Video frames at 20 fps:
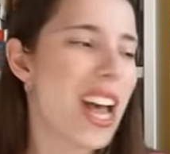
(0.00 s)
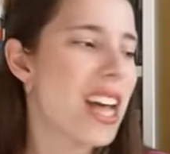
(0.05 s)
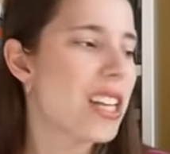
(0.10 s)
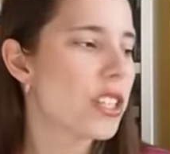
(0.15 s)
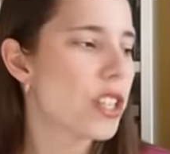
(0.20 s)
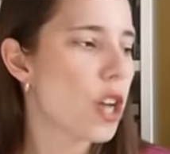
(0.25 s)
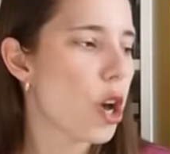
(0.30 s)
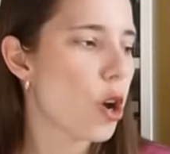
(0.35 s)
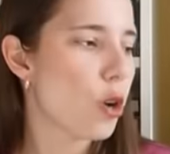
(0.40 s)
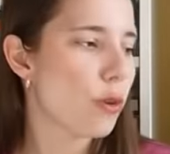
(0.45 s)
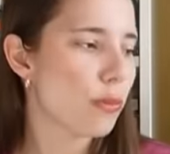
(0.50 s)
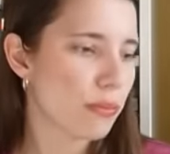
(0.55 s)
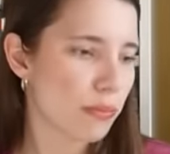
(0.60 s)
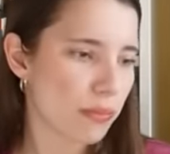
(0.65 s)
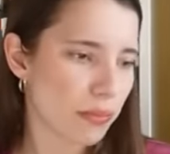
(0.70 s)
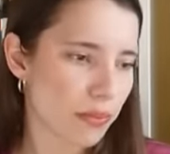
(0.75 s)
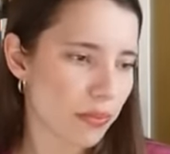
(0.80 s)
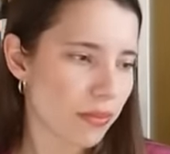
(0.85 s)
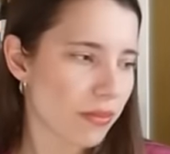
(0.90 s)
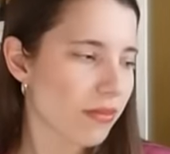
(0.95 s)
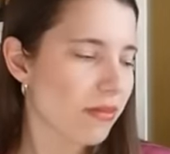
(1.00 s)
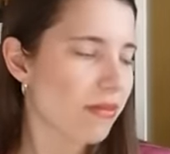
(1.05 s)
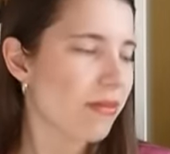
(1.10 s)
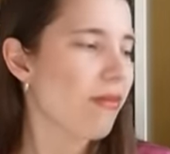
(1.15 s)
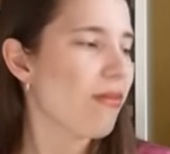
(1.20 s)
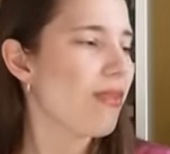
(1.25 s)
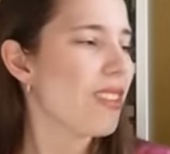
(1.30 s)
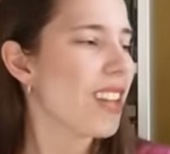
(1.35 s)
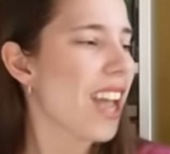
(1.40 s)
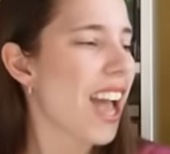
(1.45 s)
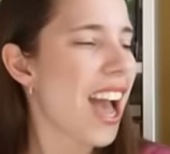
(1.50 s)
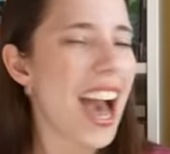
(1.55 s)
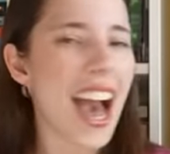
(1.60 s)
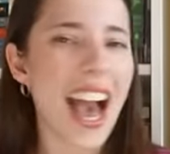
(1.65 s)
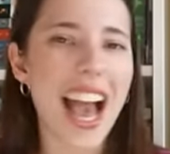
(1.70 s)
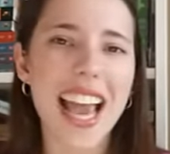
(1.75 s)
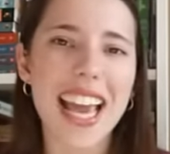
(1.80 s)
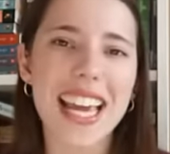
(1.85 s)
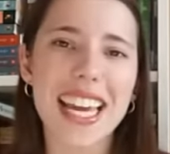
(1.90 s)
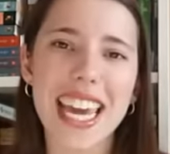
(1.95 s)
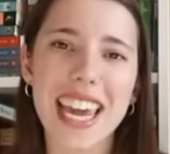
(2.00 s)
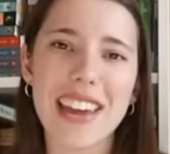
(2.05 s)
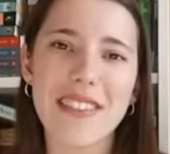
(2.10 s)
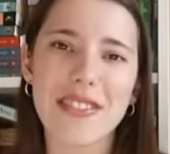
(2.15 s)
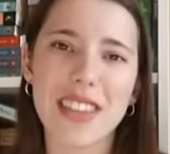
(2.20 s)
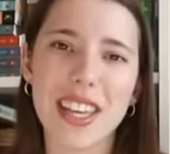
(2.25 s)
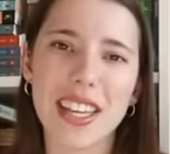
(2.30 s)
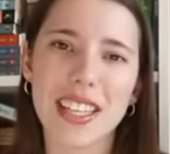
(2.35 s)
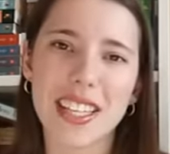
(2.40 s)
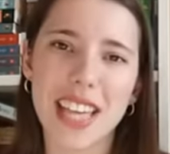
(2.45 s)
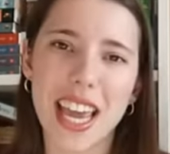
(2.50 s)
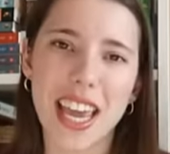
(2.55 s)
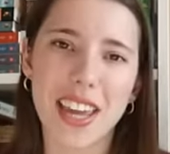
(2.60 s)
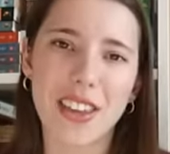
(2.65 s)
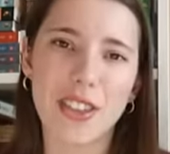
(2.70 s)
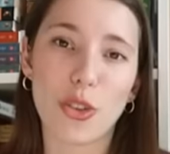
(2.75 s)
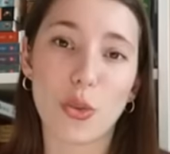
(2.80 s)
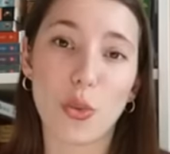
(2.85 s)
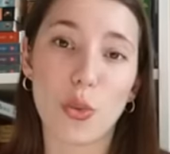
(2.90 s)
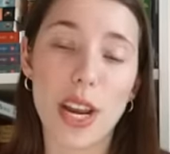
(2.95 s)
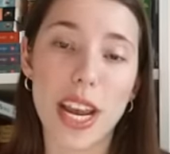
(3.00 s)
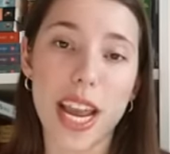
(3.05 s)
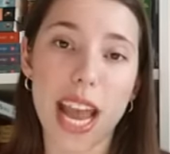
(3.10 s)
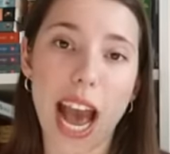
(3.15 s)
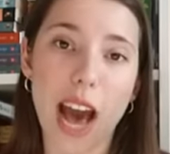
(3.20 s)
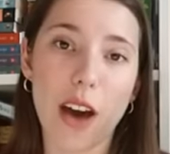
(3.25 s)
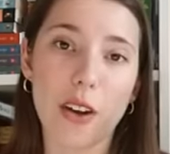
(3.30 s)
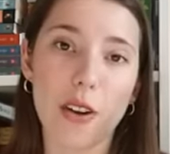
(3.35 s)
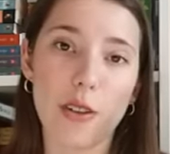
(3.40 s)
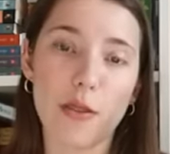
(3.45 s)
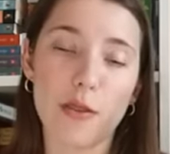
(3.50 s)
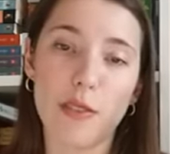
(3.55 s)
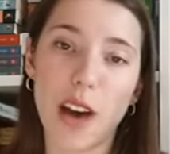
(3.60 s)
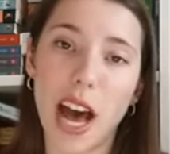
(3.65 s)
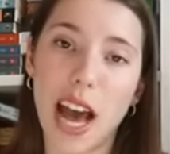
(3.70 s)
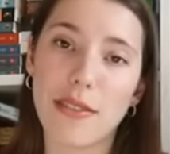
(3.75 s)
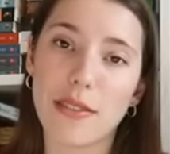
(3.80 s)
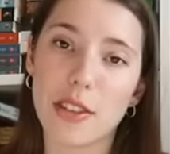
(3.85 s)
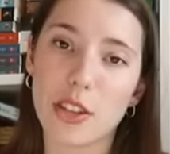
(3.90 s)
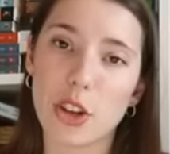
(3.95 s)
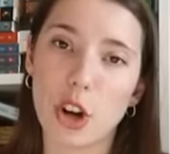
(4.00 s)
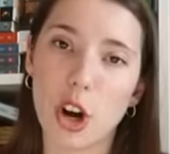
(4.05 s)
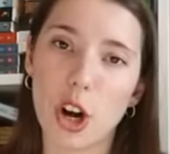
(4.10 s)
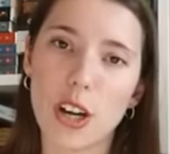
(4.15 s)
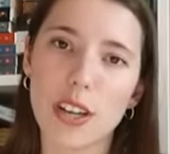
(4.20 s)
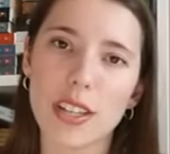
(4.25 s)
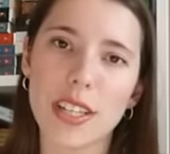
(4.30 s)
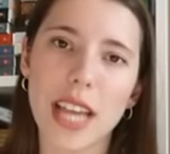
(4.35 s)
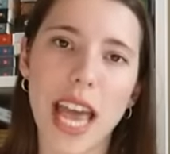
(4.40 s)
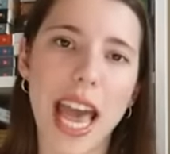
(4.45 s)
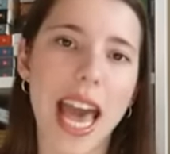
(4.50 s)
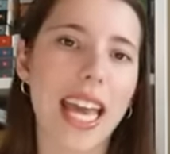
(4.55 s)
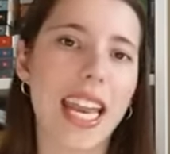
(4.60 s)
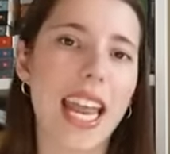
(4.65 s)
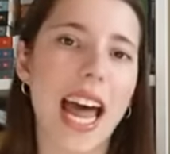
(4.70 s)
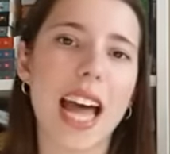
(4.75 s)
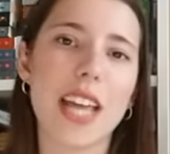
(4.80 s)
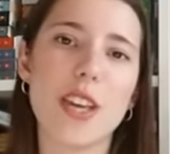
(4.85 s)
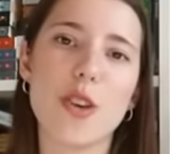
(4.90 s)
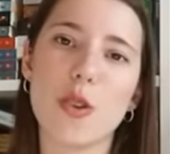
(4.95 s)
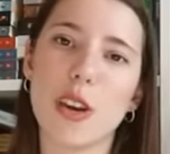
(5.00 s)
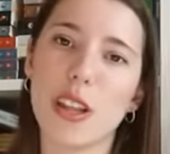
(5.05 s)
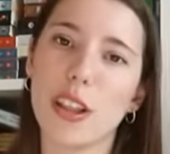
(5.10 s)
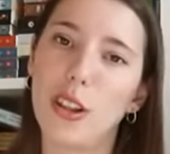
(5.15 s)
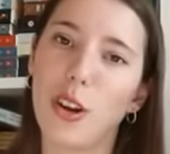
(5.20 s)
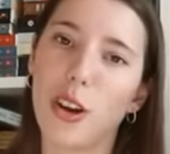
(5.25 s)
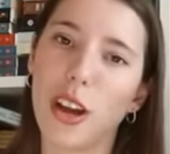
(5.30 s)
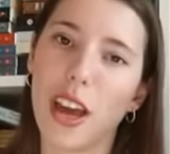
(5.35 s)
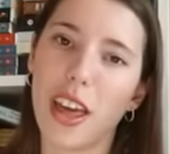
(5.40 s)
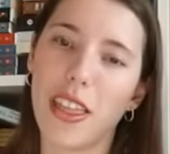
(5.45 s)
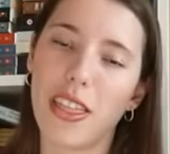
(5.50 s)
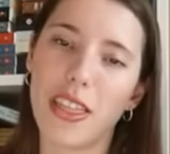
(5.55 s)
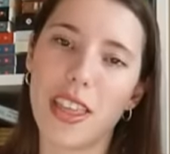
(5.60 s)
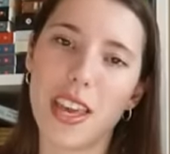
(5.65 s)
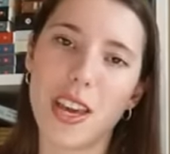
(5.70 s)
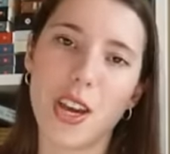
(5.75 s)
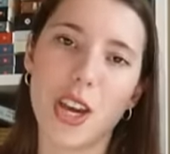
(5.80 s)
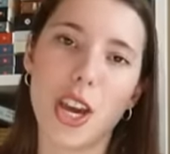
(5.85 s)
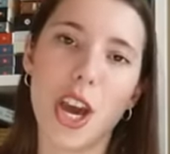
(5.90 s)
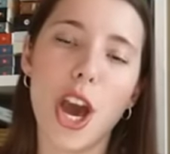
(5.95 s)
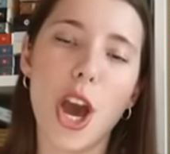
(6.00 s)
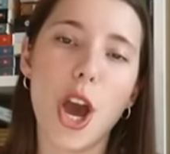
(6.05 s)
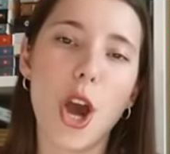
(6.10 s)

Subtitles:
So I gave this a 3 out of 5 stars, and you can look at the